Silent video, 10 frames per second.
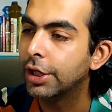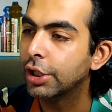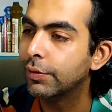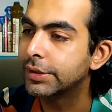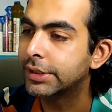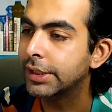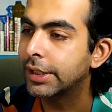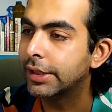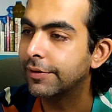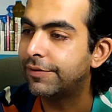you will see
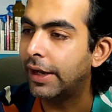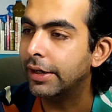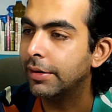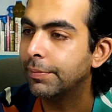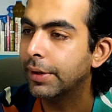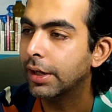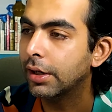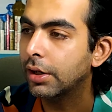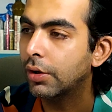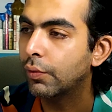that the final
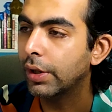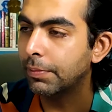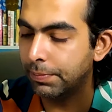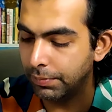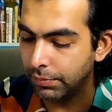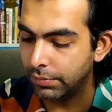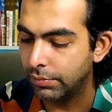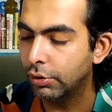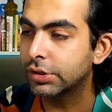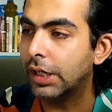bill will
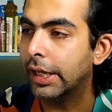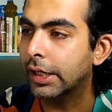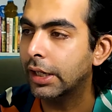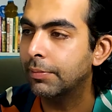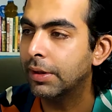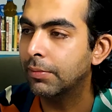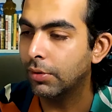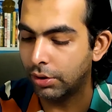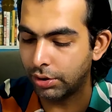most likely be more.